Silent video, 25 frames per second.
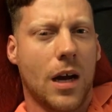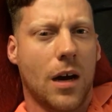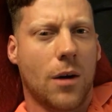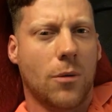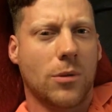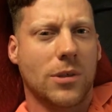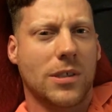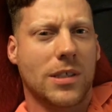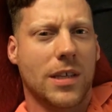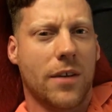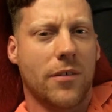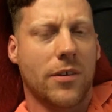
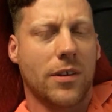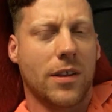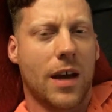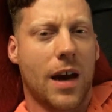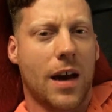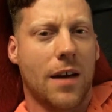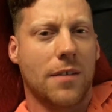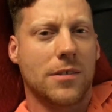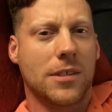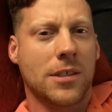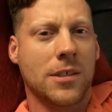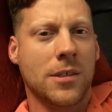we're saving
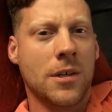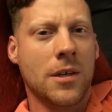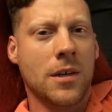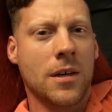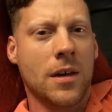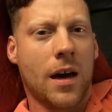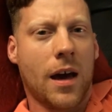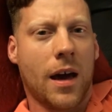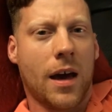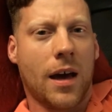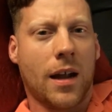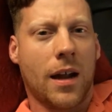lives.
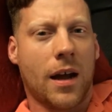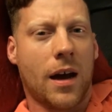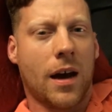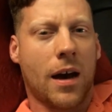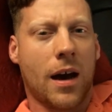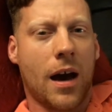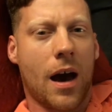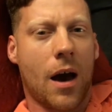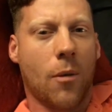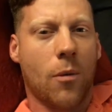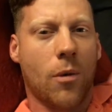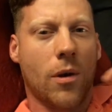And
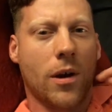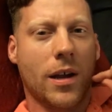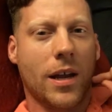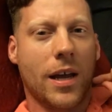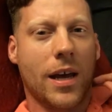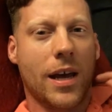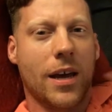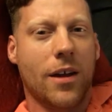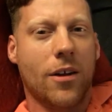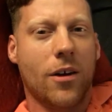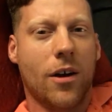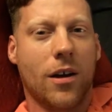I
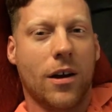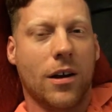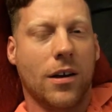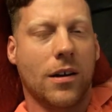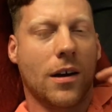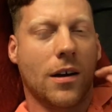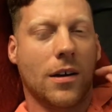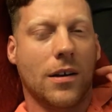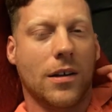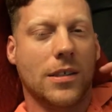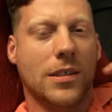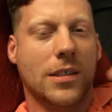wanted to end on
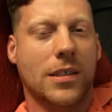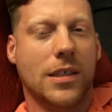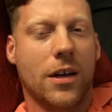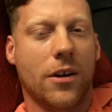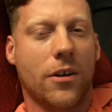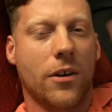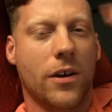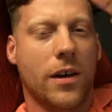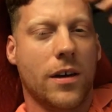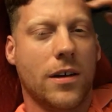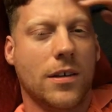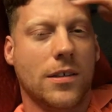a
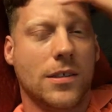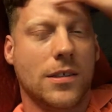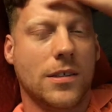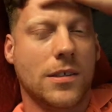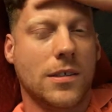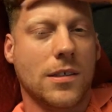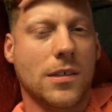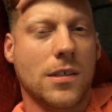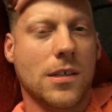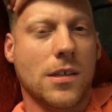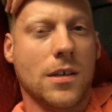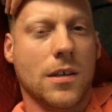
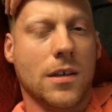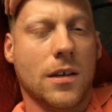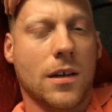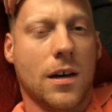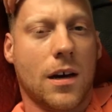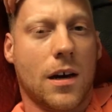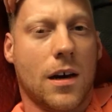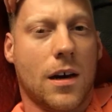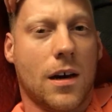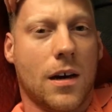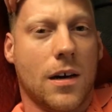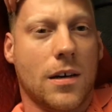serious
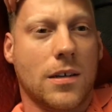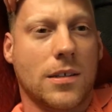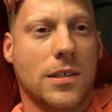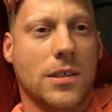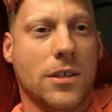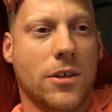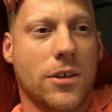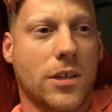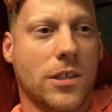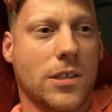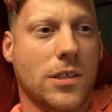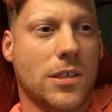
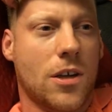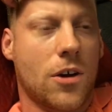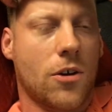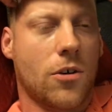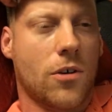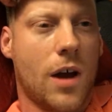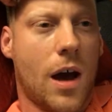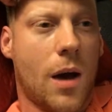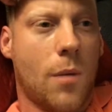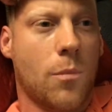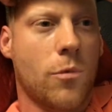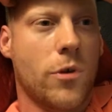
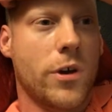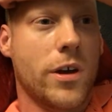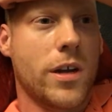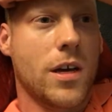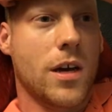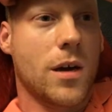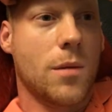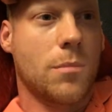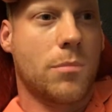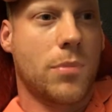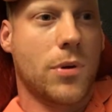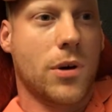note. I'm
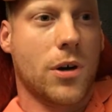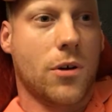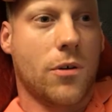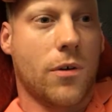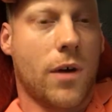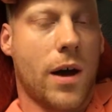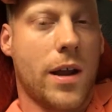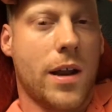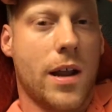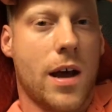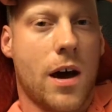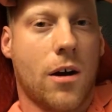reading a book
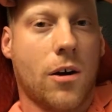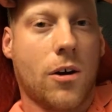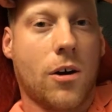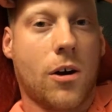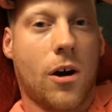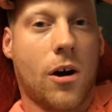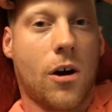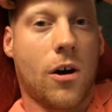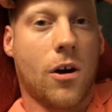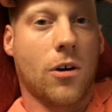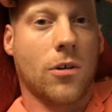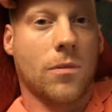right now
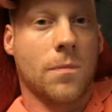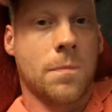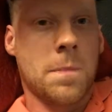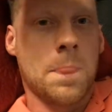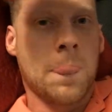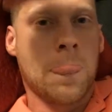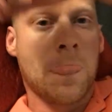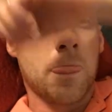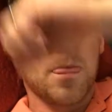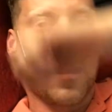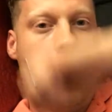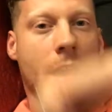called
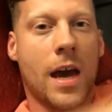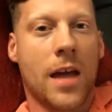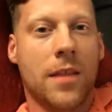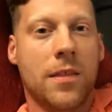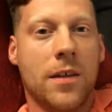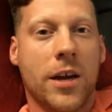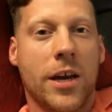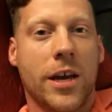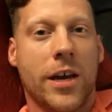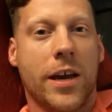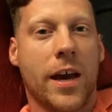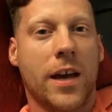
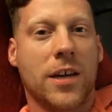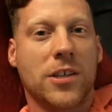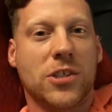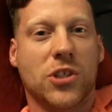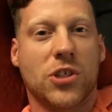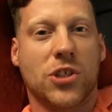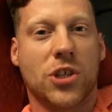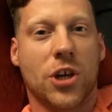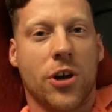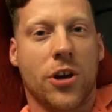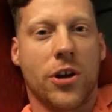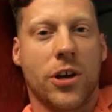Enrique's
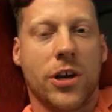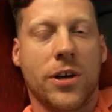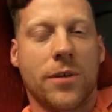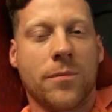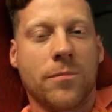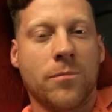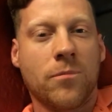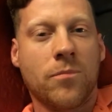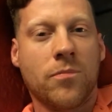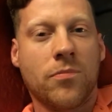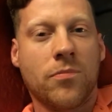Journey,